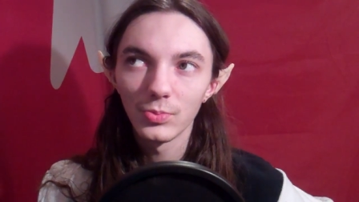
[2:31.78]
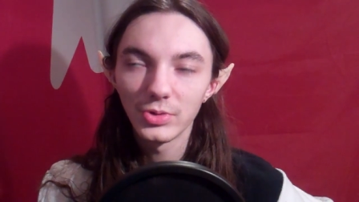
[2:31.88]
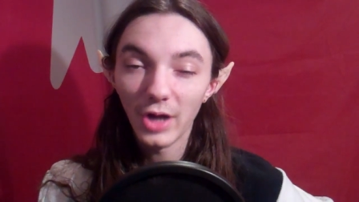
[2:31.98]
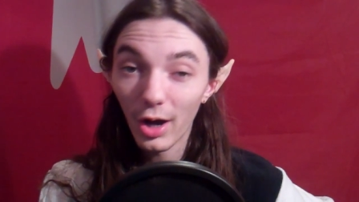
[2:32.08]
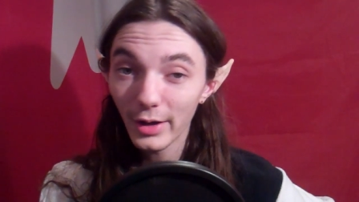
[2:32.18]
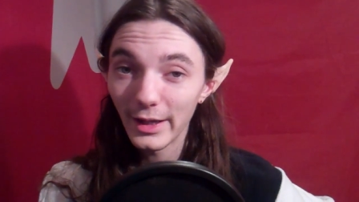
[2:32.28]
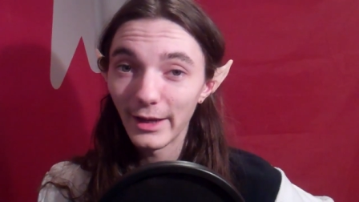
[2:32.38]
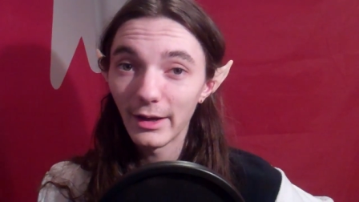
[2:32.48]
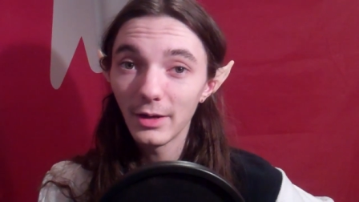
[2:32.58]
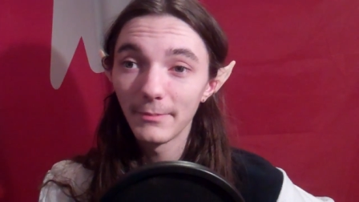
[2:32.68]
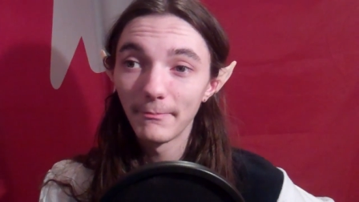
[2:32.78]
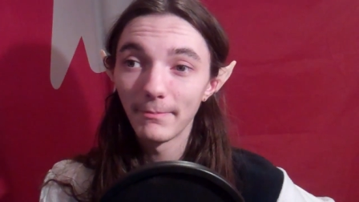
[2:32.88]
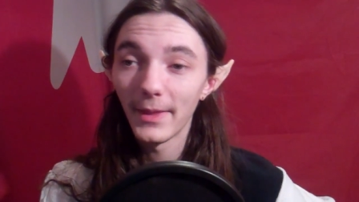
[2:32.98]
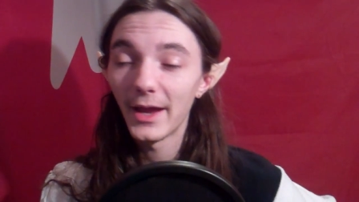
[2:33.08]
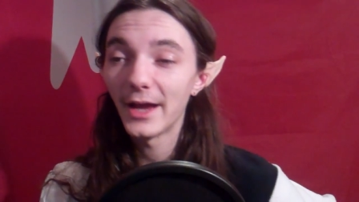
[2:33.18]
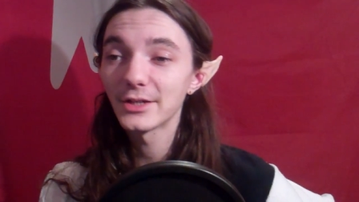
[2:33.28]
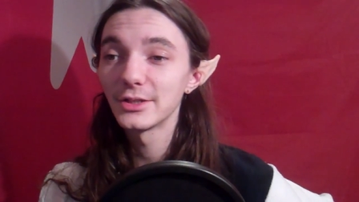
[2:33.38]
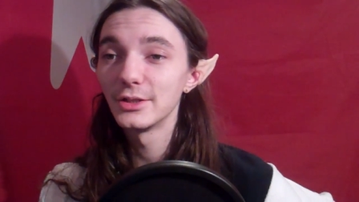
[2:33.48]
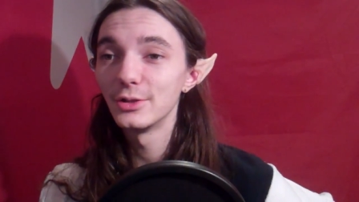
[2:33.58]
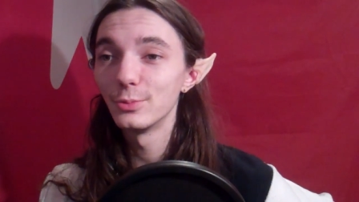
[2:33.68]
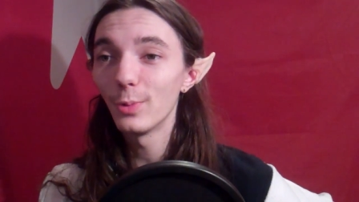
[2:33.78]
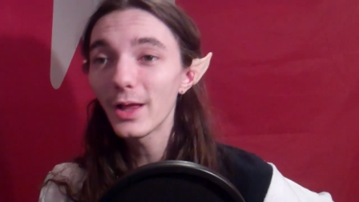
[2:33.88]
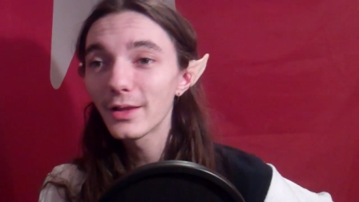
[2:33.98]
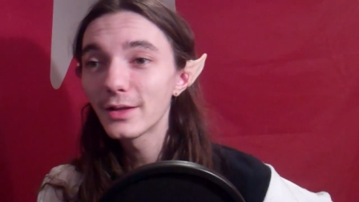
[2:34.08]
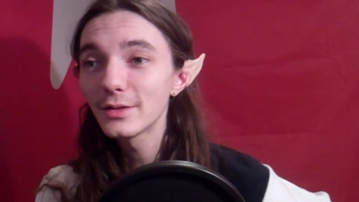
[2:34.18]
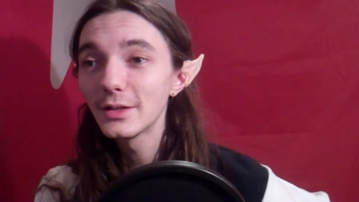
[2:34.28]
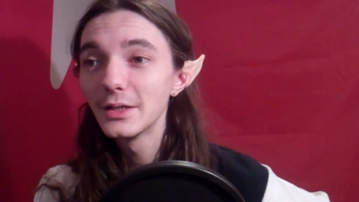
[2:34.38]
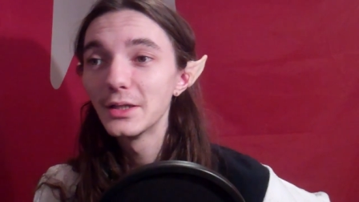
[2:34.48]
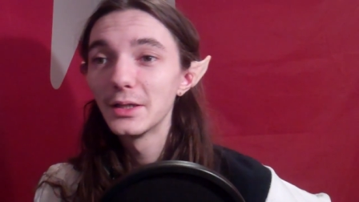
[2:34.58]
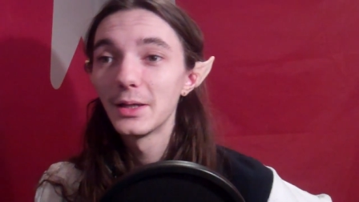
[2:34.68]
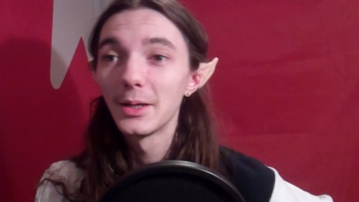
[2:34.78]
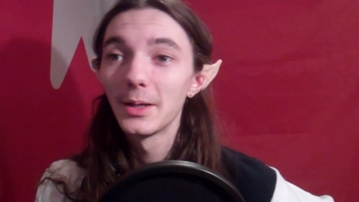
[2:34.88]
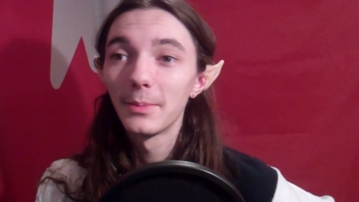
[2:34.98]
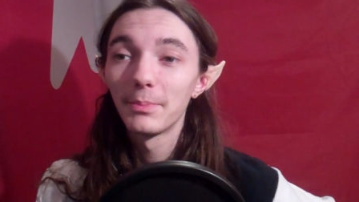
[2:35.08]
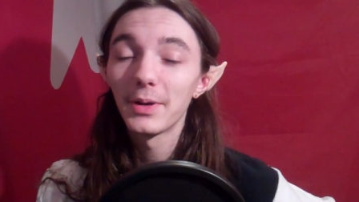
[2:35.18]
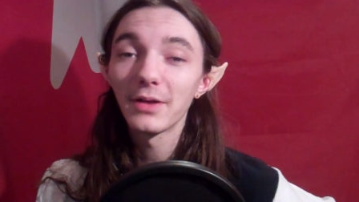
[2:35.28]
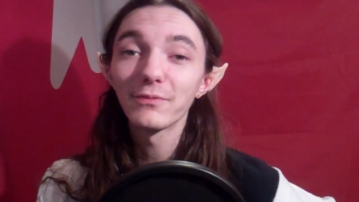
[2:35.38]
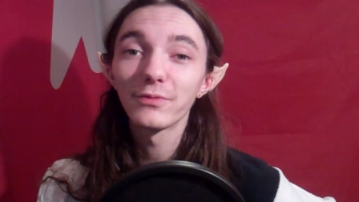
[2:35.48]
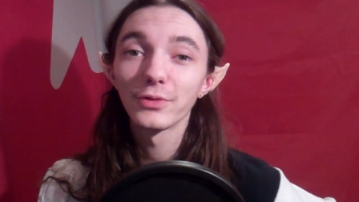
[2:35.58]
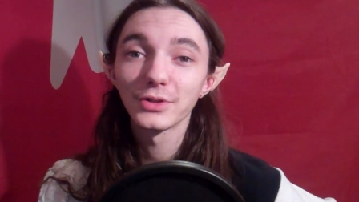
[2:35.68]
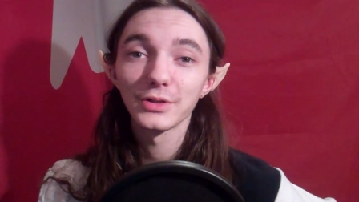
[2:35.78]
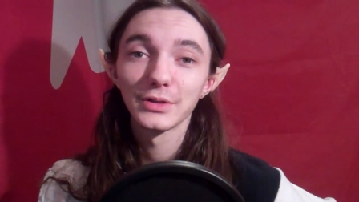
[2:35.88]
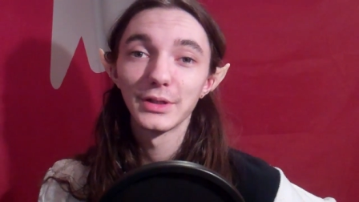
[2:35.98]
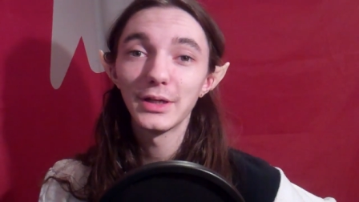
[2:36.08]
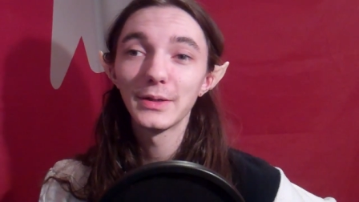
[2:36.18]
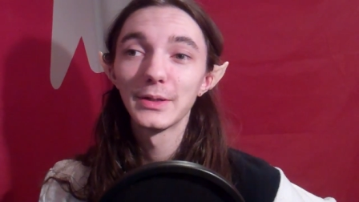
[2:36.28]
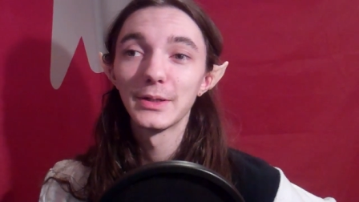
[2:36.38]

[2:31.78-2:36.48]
talking, I actually do well in, but unfortunately,